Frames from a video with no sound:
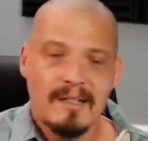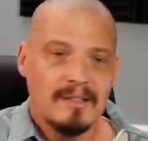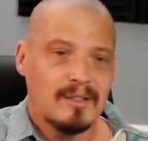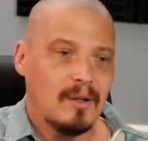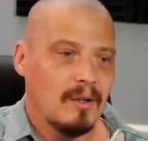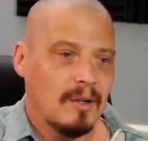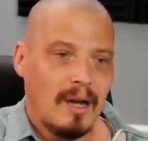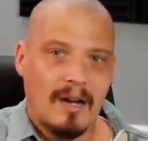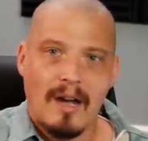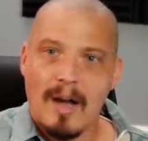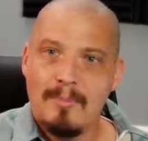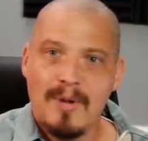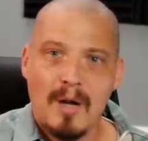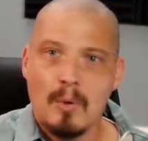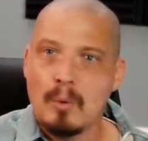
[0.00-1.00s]
So
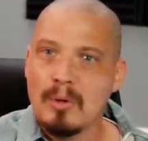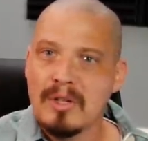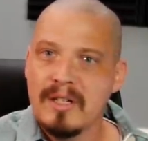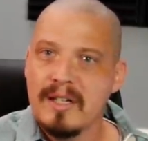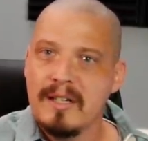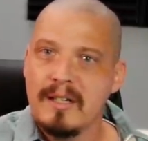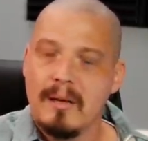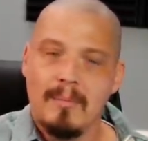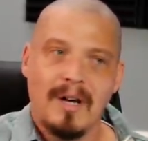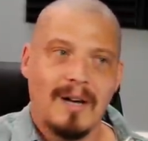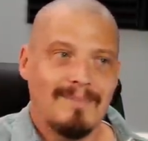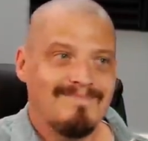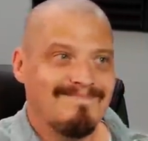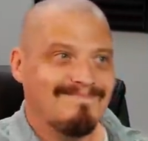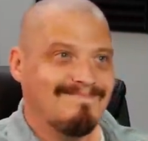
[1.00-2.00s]
I'm not worried
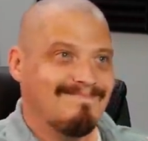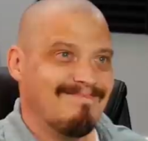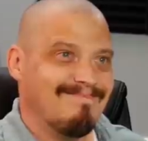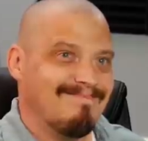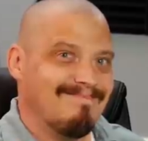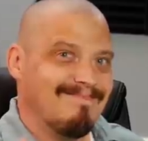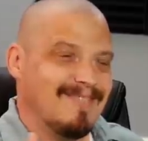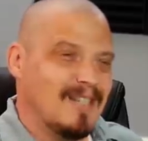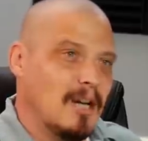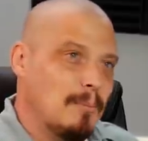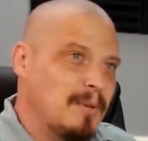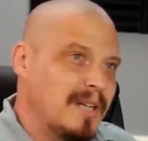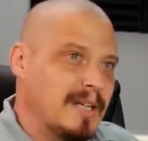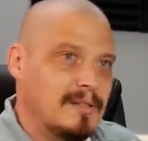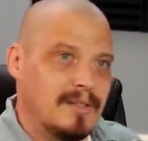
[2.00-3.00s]
about
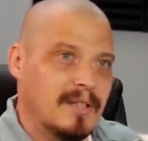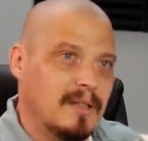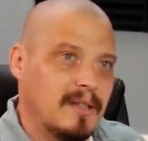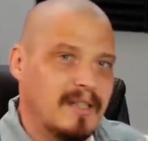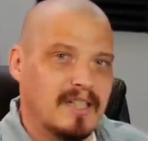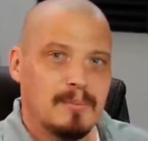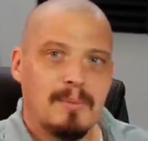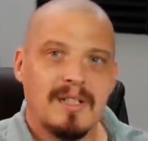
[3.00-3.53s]
companies in Linux.